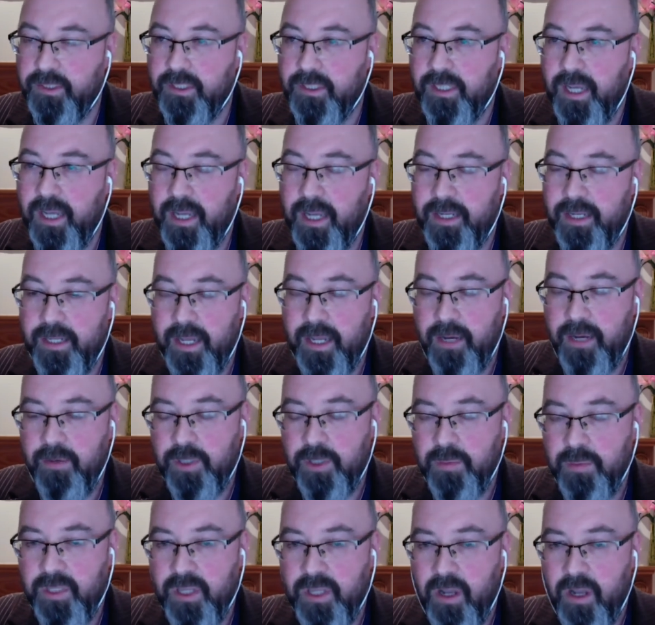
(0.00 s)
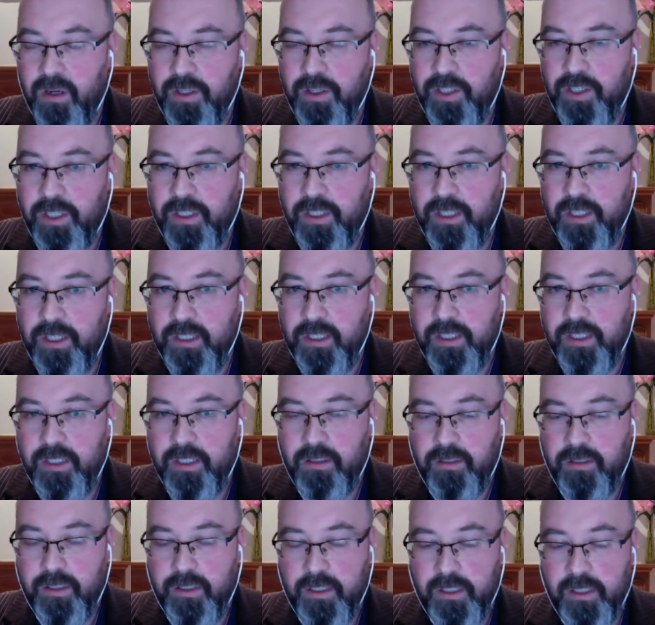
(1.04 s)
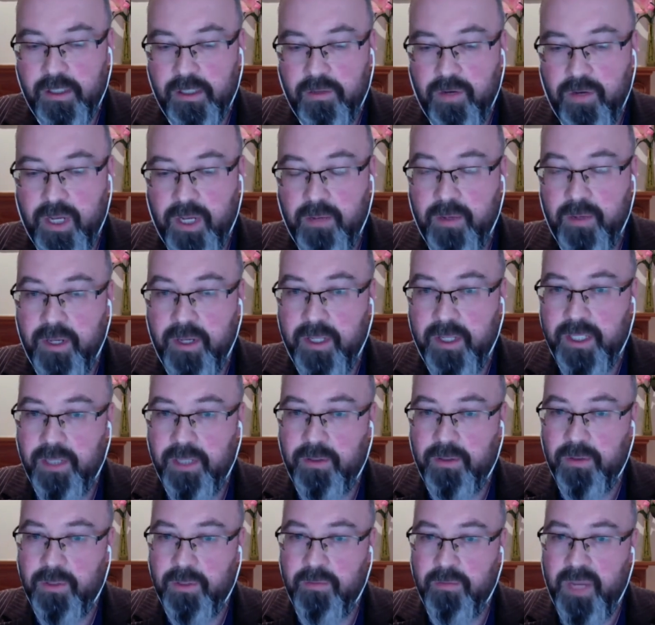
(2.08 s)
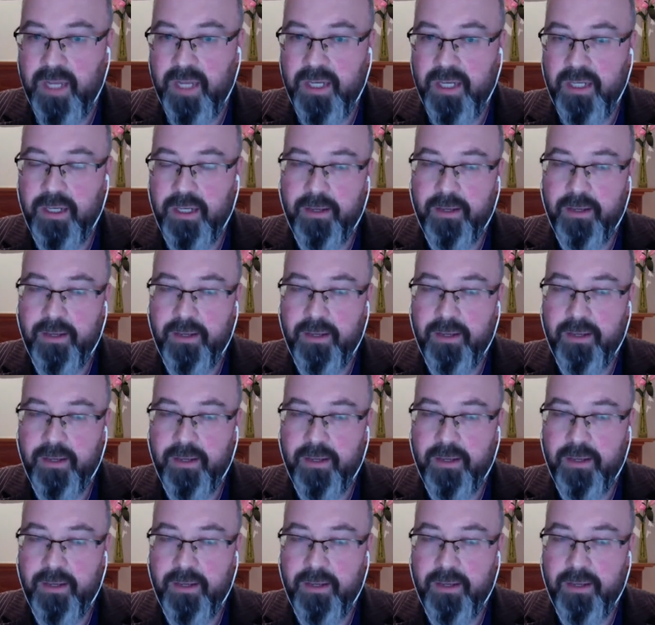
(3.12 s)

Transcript: And in Irish mythology, they describe that there was many